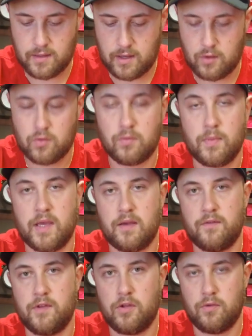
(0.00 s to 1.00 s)
I will make
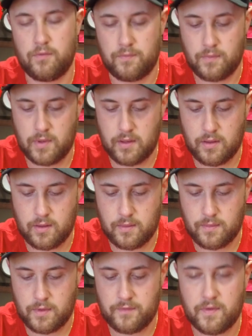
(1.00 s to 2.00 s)
a video
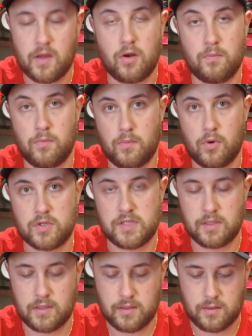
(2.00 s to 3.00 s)
of
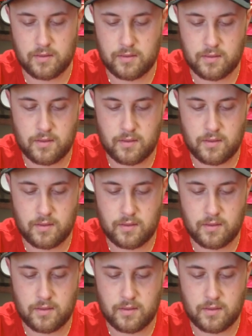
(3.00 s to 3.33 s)
unboxing the